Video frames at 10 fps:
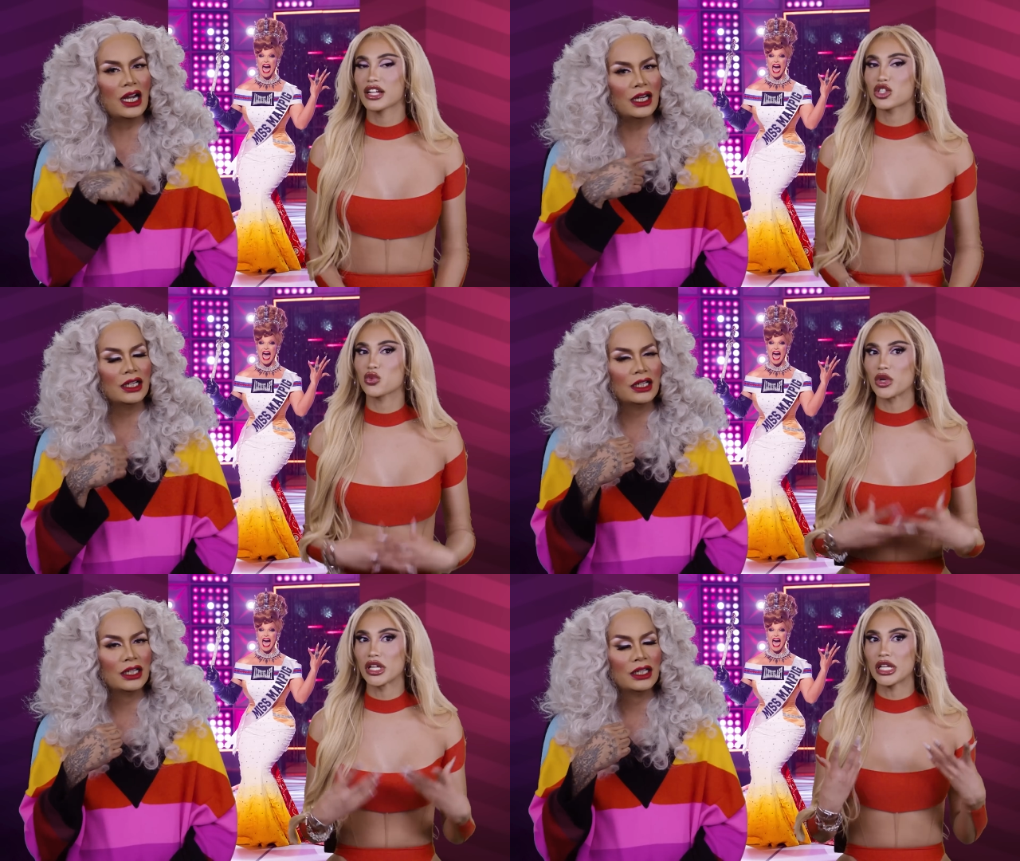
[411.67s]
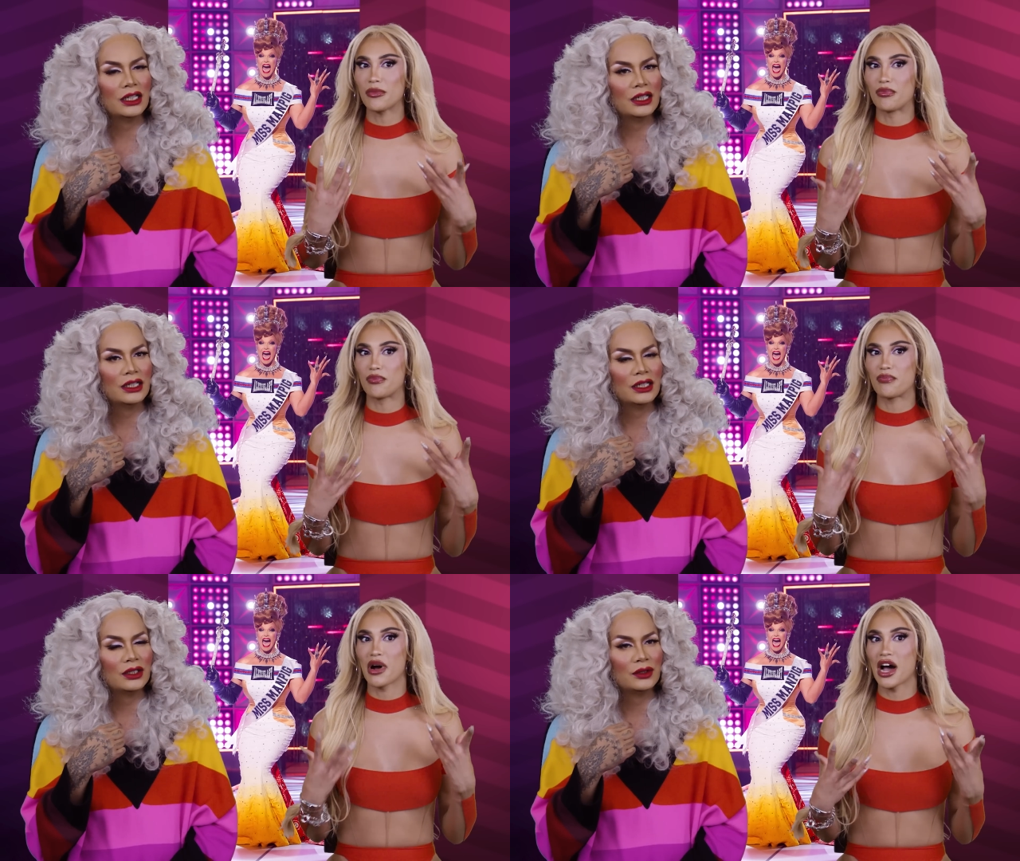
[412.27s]
Speaker 1: it's really
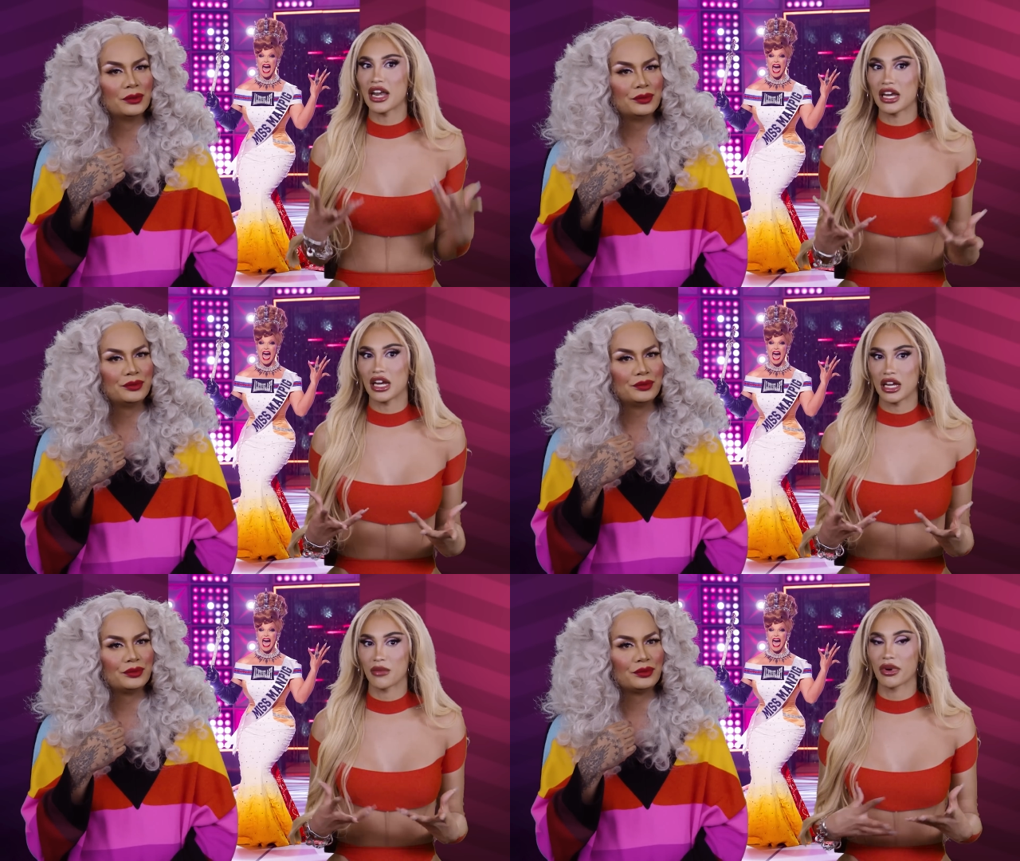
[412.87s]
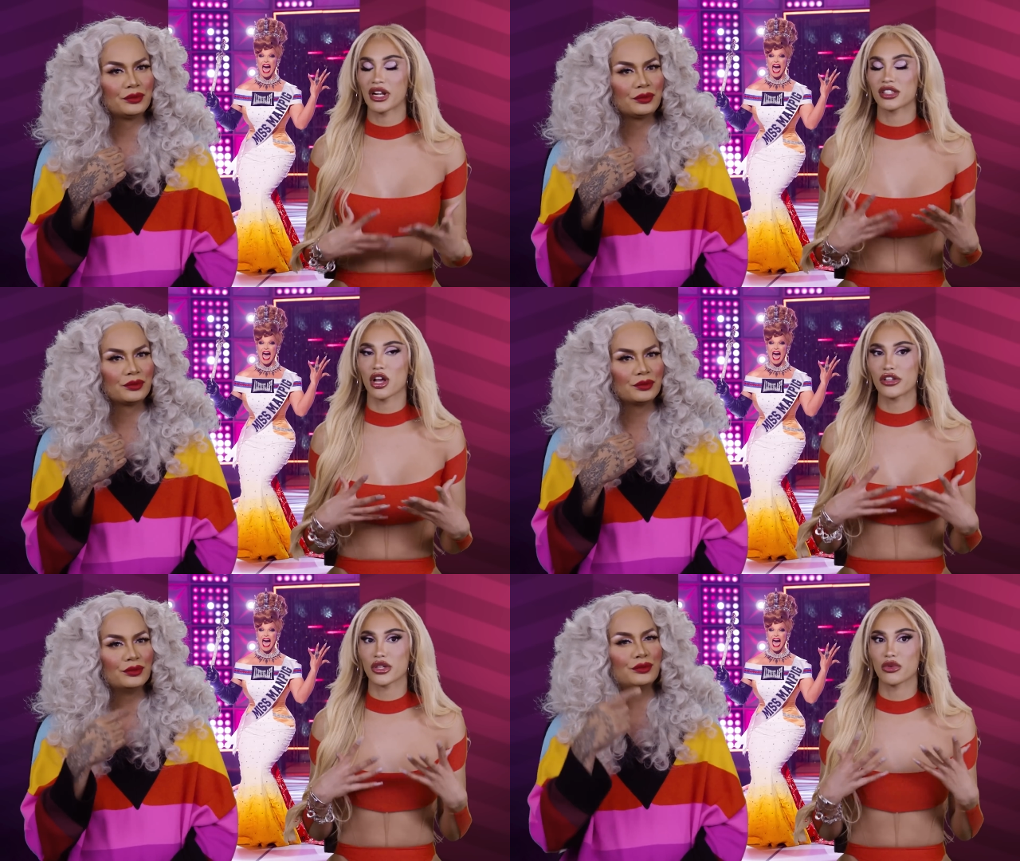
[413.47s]
punny, but it's
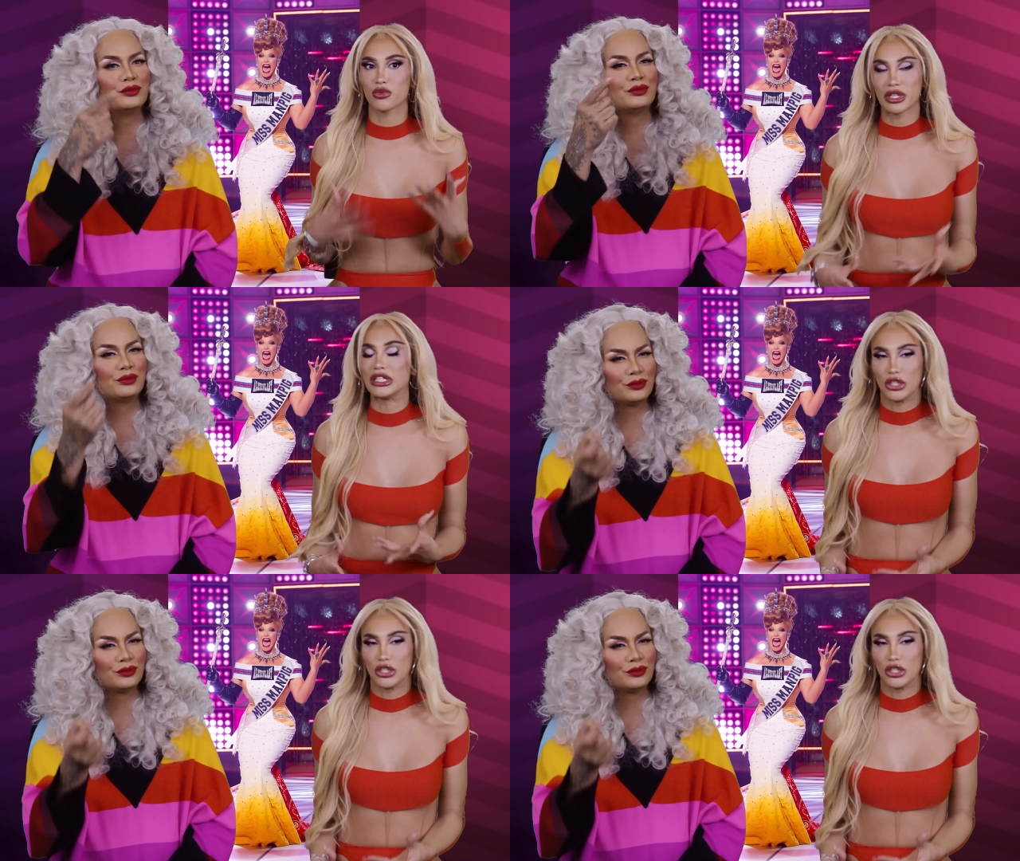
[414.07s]
also really